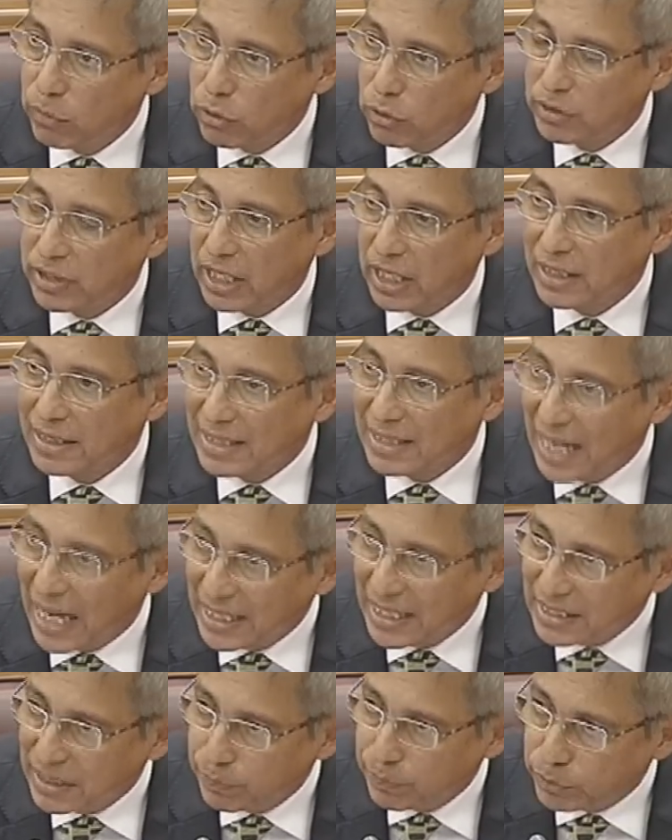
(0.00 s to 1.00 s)
where more
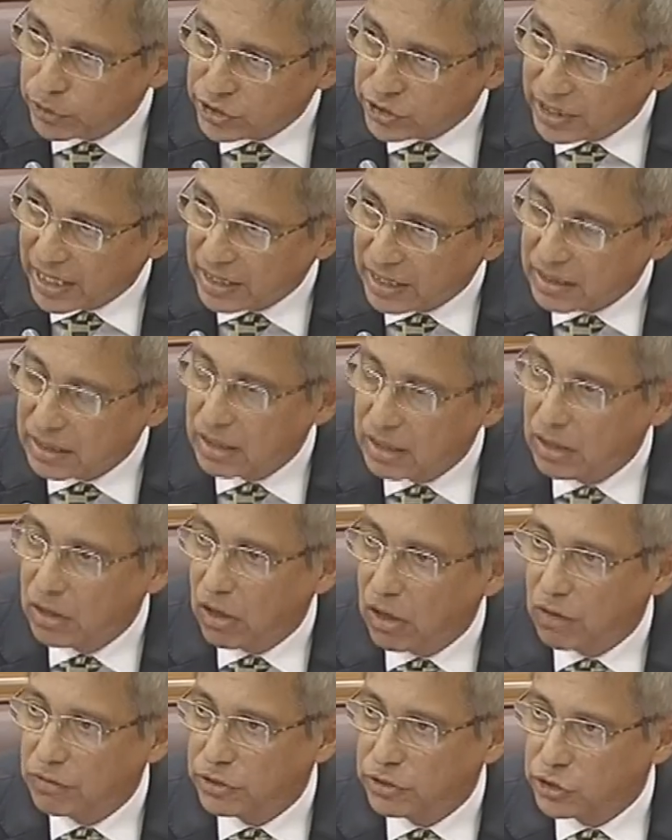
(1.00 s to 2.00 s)
than 90%